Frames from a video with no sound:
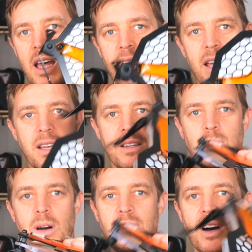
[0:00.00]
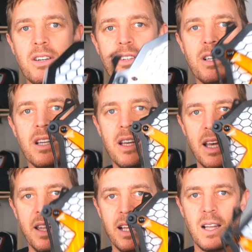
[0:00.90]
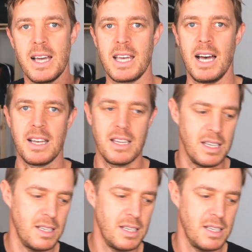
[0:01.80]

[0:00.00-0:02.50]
and 1200 and the Headlight Guard.